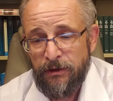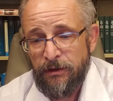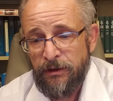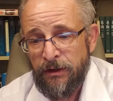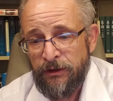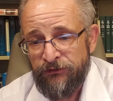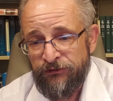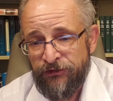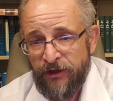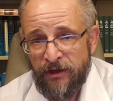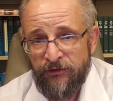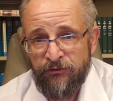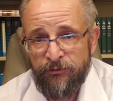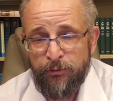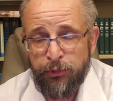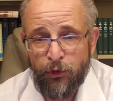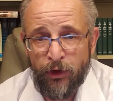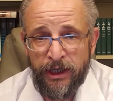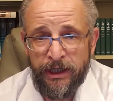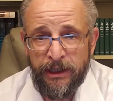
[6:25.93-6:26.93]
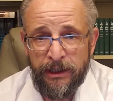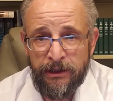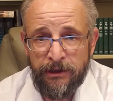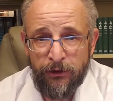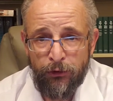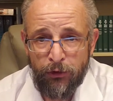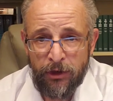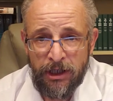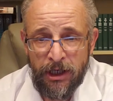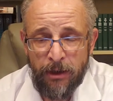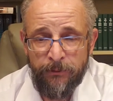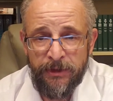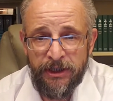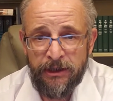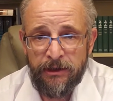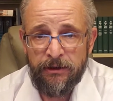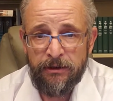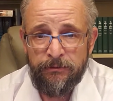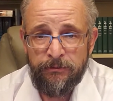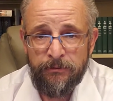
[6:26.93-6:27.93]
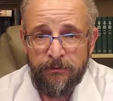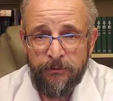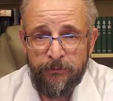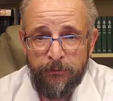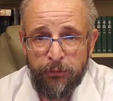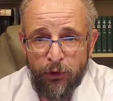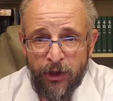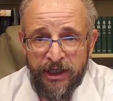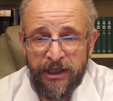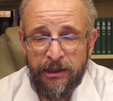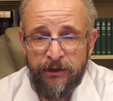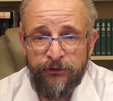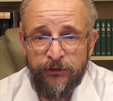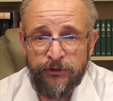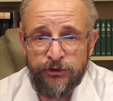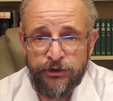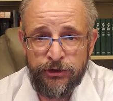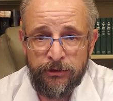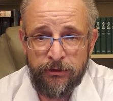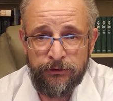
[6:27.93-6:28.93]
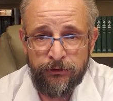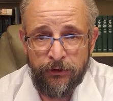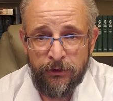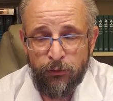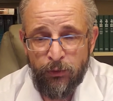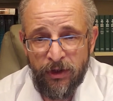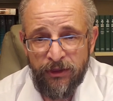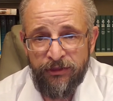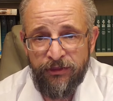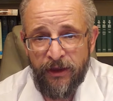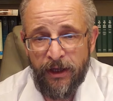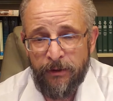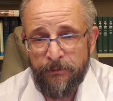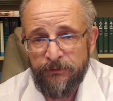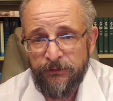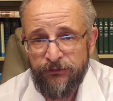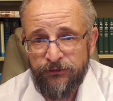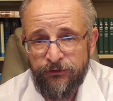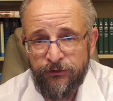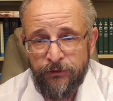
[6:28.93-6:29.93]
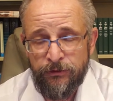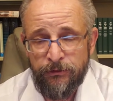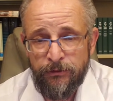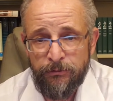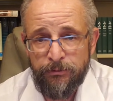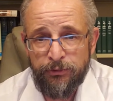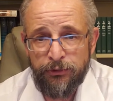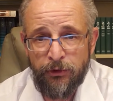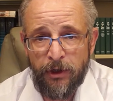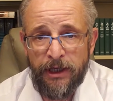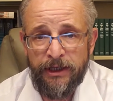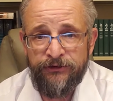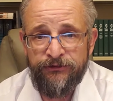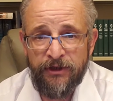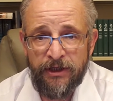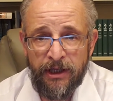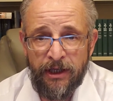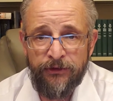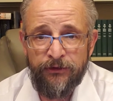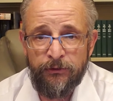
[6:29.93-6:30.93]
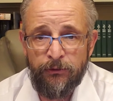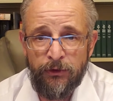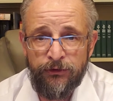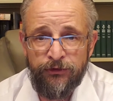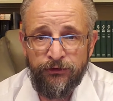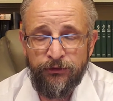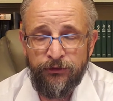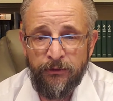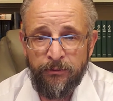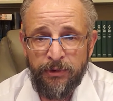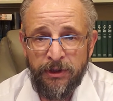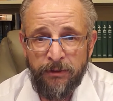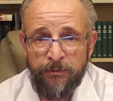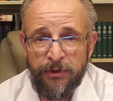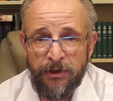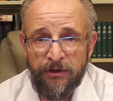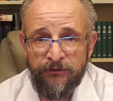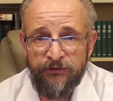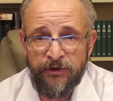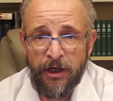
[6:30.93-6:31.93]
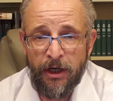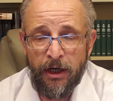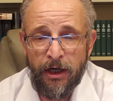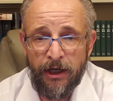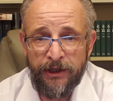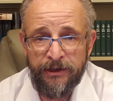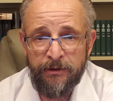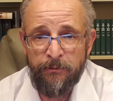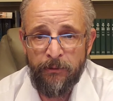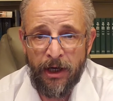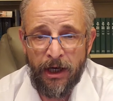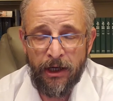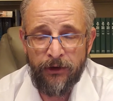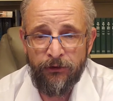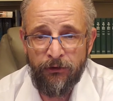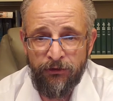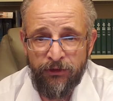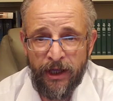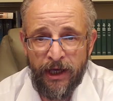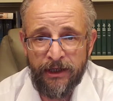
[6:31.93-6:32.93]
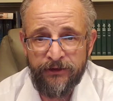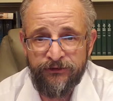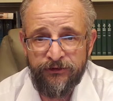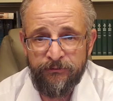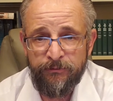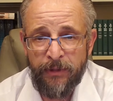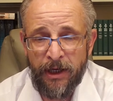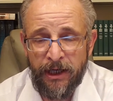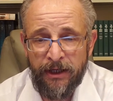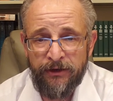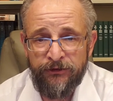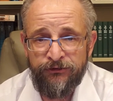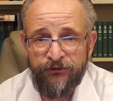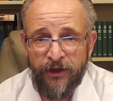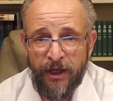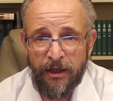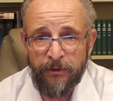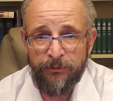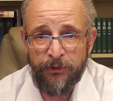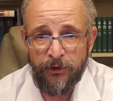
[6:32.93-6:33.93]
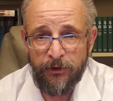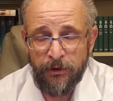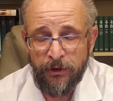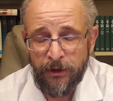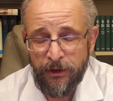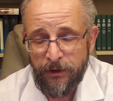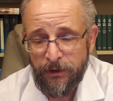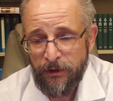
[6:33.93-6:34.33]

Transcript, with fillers: instead of bringing or coming and bringing their children with them to pray together with the people of God and model that by example,